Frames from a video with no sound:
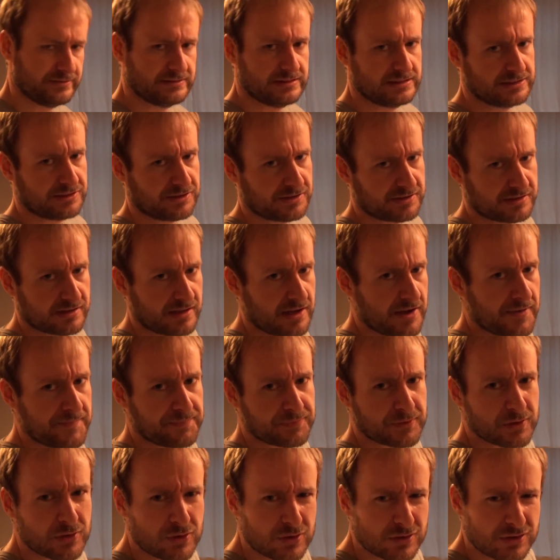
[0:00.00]
I just
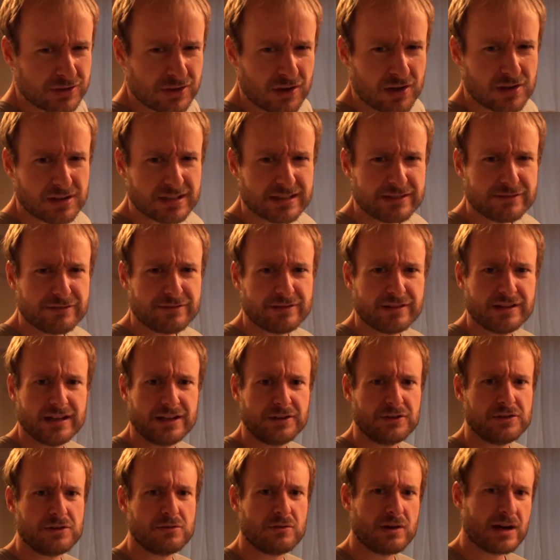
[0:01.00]
could not live
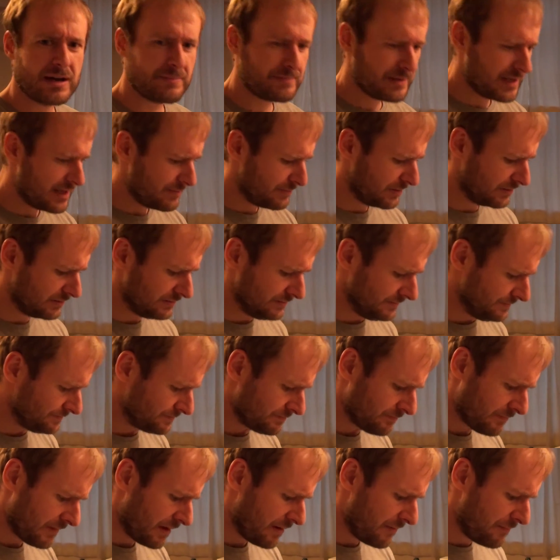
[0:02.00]
there. I don't know why people
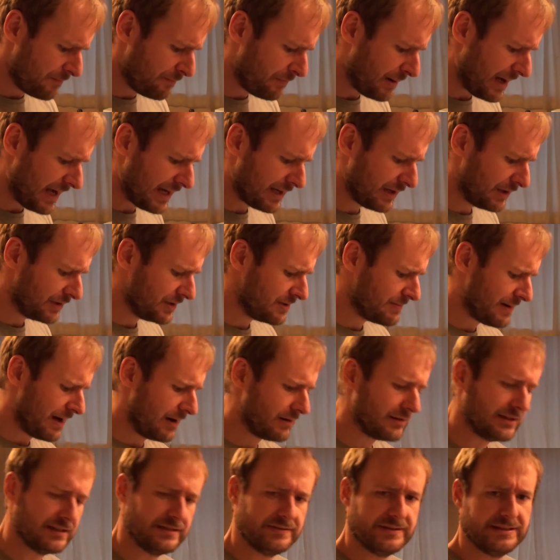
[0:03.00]
bang on
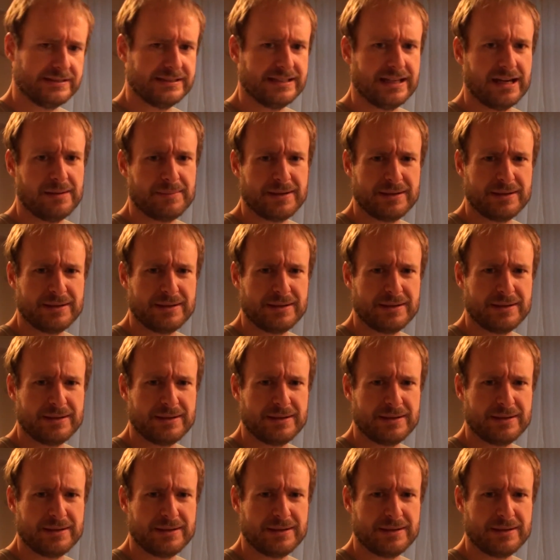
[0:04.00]
about living there.